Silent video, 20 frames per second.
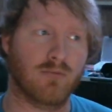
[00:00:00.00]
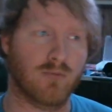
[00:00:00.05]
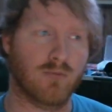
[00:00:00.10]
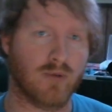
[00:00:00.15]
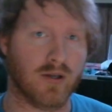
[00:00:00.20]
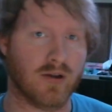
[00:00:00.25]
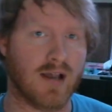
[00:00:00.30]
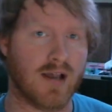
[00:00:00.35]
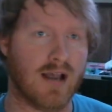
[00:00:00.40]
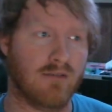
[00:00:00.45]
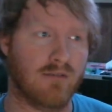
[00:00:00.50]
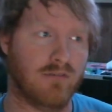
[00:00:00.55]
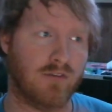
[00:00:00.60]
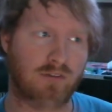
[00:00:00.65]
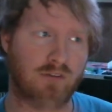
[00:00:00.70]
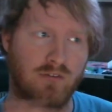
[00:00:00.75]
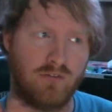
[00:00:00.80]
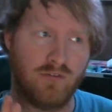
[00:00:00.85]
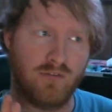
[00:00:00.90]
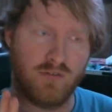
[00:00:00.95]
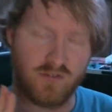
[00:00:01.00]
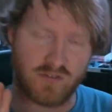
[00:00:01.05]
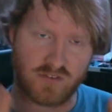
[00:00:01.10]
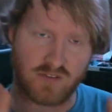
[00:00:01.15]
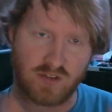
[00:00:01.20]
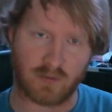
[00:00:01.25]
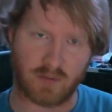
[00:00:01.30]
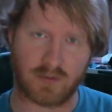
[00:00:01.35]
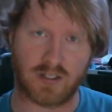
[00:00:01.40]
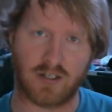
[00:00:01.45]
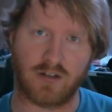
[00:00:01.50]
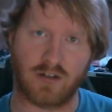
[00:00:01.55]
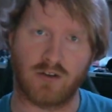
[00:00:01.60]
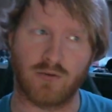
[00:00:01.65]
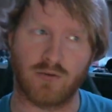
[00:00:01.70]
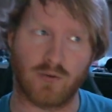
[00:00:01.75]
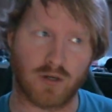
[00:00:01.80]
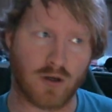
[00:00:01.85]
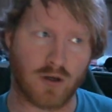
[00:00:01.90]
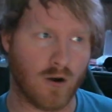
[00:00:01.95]
will have a, something to do
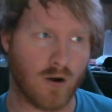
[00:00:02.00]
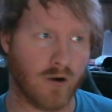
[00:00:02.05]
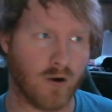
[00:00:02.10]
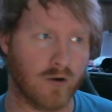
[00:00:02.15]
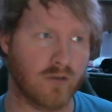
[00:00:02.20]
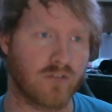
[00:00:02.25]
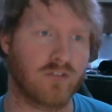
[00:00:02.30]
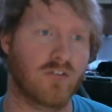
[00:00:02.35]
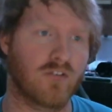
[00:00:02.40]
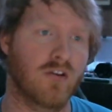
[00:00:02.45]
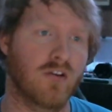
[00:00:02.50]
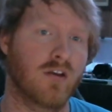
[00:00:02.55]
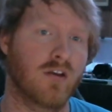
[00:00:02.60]
with cars